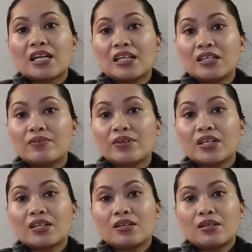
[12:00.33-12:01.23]
and
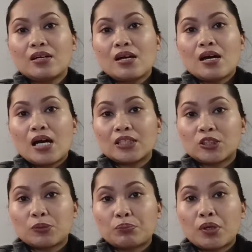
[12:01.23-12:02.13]
living, and
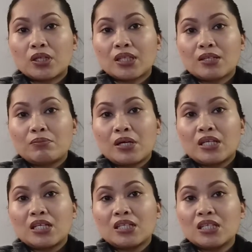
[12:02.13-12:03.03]
supported by
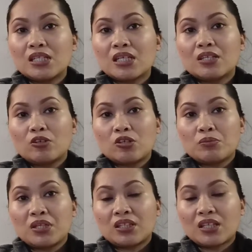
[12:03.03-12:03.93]
the needed
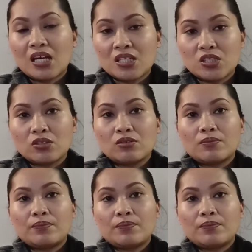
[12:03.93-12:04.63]
documentation.